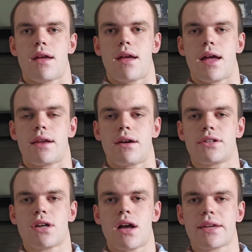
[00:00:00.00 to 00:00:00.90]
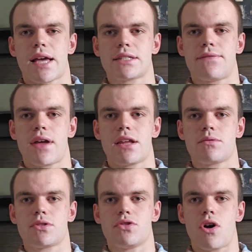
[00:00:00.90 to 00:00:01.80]
And John Cassavetes
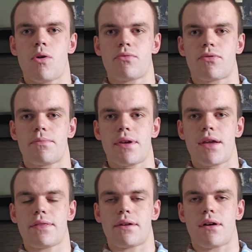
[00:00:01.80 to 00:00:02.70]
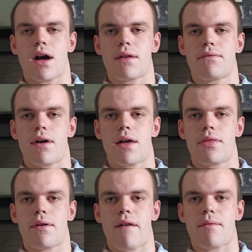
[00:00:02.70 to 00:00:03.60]
was known for being the
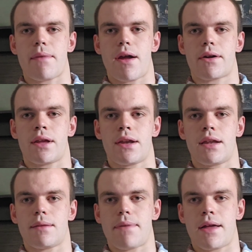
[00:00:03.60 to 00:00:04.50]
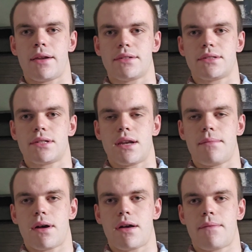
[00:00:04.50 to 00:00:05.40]
godfather of American independent
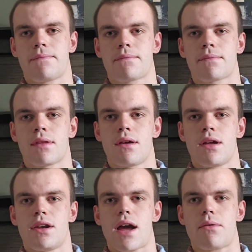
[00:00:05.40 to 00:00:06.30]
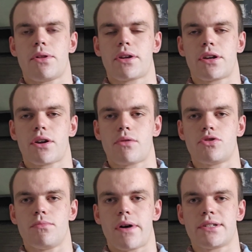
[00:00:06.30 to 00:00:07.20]
cinema. Not really going to go
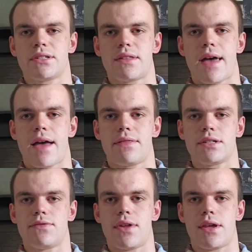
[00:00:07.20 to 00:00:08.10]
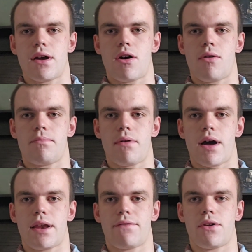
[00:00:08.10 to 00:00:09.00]
too much into that in this video,
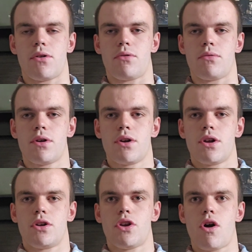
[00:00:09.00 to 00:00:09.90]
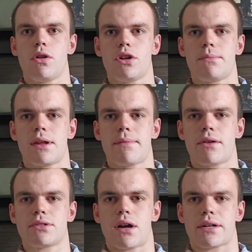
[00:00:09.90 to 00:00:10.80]
but if you know a little bit
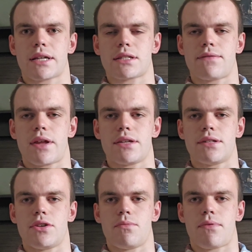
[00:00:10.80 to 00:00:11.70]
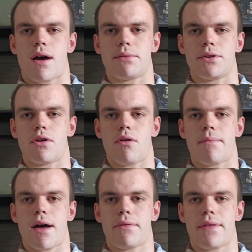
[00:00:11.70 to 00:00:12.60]
about John Cassavetes, then you probably know
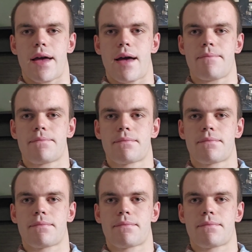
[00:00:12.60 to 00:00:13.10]
about that.